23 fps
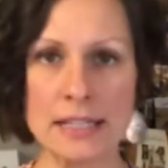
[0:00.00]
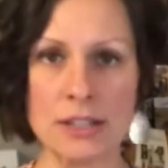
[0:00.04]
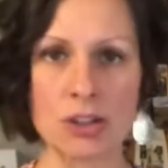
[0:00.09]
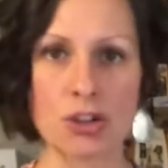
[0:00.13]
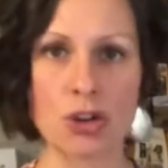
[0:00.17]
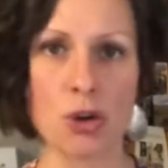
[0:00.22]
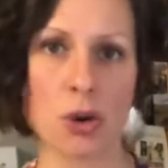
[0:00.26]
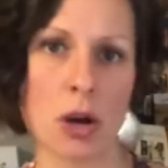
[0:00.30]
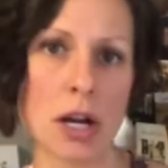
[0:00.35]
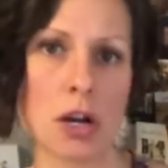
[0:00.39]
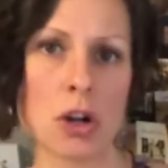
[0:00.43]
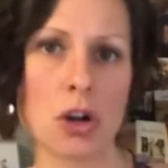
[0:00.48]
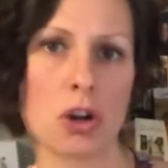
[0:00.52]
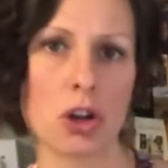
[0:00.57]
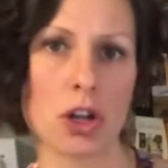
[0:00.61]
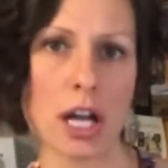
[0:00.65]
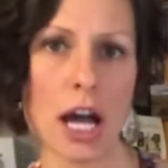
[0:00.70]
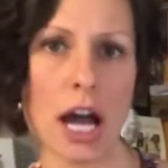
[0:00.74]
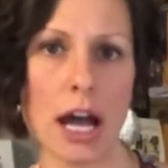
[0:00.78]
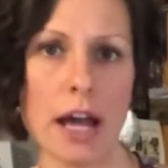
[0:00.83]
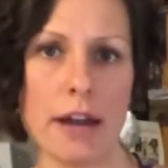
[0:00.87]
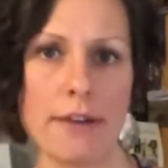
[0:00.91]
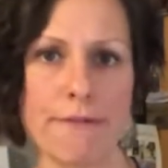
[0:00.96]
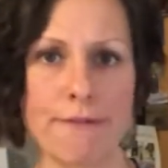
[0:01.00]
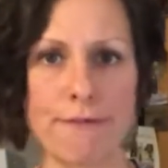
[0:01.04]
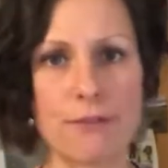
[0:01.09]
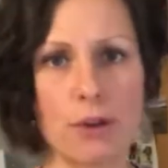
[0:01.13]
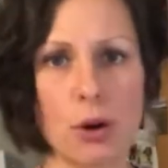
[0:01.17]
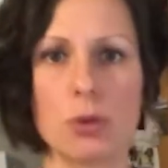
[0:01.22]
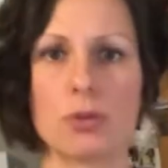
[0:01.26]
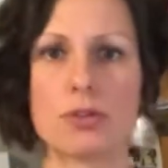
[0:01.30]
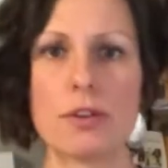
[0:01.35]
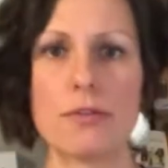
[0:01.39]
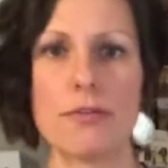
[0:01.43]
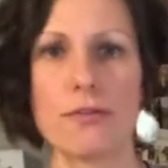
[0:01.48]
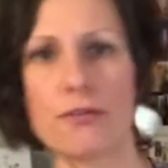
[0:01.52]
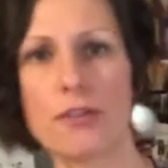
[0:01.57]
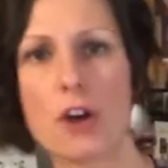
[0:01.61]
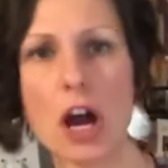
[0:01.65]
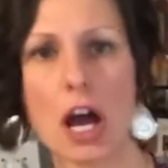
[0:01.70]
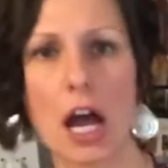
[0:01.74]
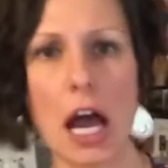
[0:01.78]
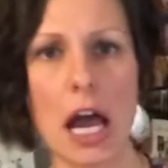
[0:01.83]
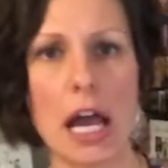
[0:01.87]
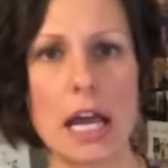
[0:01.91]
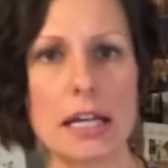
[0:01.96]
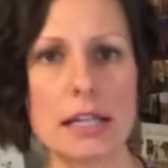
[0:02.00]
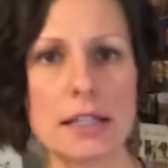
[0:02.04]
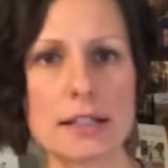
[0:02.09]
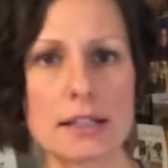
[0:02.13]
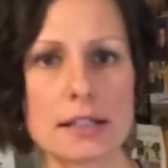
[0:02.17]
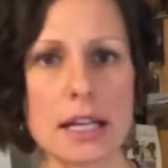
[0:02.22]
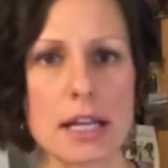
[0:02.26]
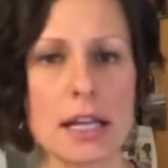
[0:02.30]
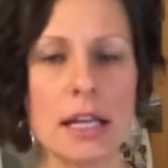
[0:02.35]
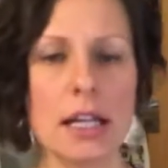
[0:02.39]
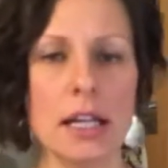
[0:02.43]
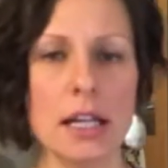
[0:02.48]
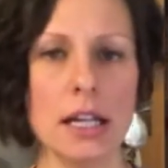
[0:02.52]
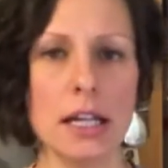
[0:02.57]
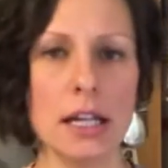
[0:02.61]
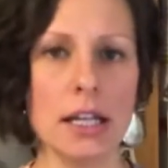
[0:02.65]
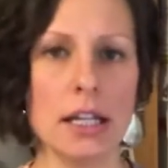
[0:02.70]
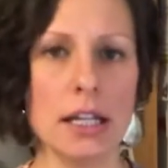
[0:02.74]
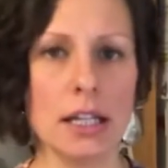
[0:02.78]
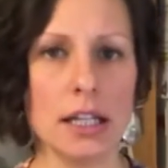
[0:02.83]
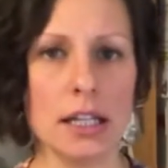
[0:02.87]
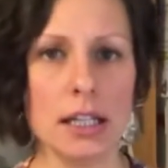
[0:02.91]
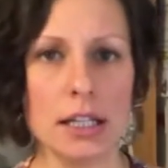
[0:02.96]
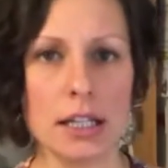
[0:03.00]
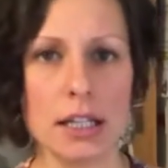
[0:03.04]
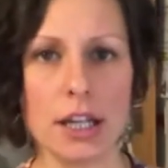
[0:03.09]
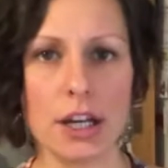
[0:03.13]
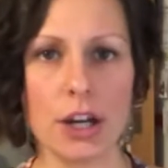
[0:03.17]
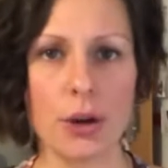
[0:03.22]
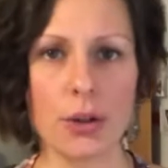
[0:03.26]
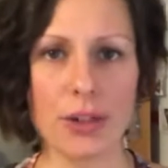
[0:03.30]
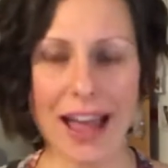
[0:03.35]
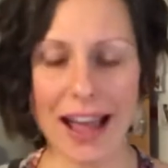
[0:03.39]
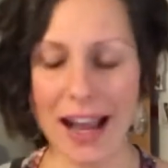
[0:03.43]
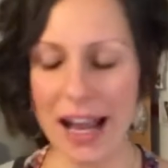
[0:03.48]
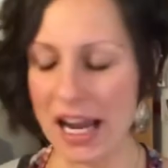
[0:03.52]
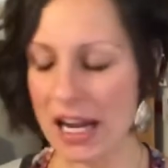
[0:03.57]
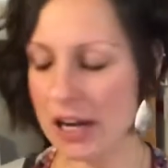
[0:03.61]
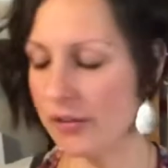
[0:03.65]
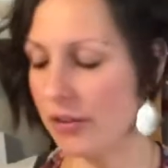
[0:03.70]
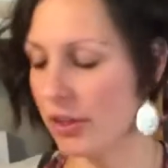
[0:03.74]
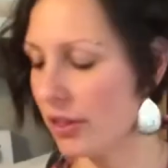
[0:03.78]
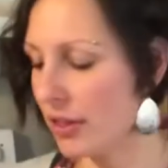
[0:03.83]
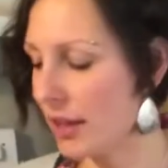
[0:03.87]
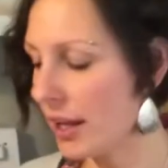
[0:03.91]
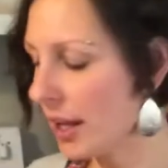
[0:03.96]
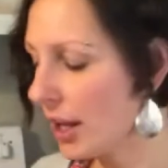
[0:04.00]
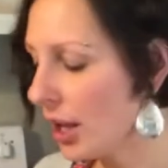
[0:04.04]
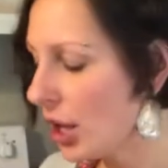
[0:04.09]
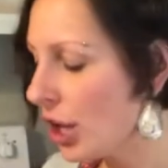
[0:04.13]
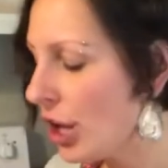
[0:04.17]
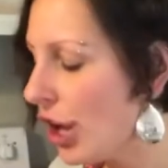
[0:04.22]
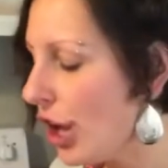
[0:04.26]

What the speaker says: crinkle cut frozen fries, you know, that kind of a thing.